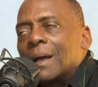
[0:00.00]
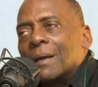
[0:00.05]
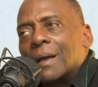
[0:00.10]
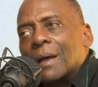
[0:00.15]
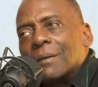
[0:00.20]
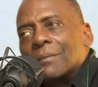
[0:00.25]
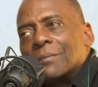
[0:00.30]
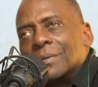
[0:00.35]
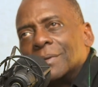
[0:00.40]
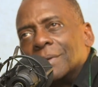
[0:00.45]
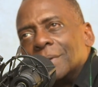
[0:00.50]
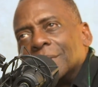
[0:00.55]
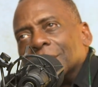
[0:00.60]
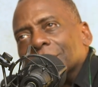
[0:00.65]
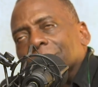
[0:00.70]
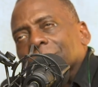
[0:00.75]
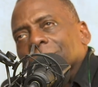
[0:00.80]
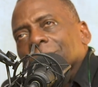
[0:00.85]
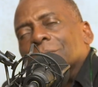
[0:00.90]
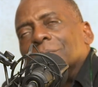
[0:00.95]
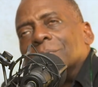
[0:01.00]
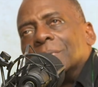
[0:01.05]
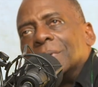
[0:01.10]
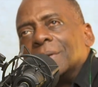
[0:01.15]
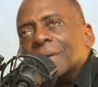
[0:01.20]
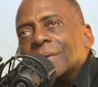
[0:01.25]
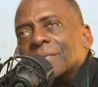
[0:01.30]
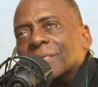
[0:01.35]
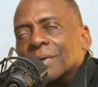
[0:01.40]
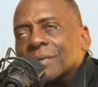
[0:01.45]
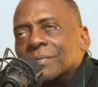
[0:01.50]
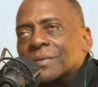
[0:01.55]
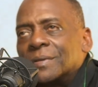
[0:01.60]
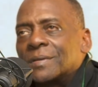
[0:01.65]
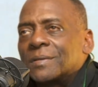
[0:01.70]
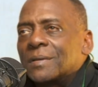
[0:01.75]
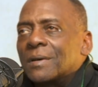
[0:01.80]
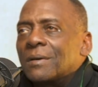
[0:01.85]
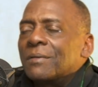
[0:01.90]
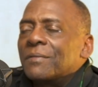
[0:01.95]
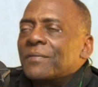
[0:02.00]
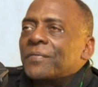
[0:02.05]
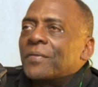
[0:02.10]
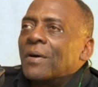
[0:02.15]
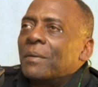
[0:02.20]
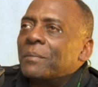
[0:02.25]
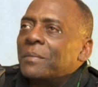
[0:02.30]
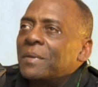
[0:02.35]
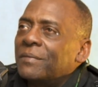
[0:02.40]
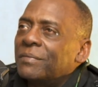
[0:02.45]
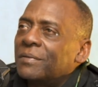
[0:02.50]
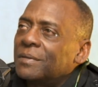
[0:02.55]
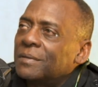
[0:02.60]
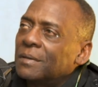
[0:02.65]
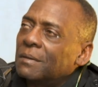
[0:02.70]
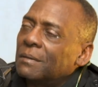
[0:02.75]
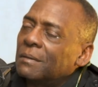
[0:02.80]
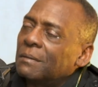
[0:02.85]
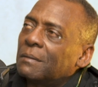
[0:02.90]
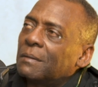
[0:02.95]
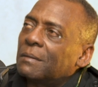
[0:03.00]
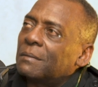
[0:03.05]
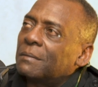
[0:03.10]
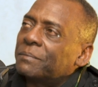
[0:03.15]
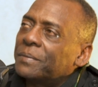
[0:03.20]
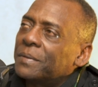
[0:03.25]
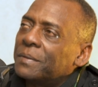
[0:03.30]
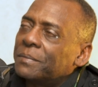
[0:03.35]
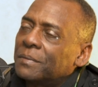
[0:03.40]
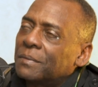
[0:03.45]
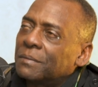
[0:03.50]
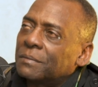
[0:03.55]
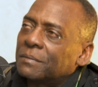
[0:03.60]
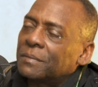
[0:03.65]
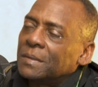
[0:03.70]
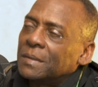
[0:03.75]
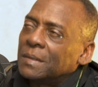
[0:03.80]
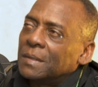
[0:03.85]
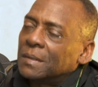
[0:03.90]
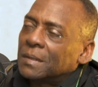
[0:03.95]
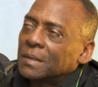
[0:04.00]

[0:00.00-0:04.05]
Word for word: I, am really a true believer of the song form, even though people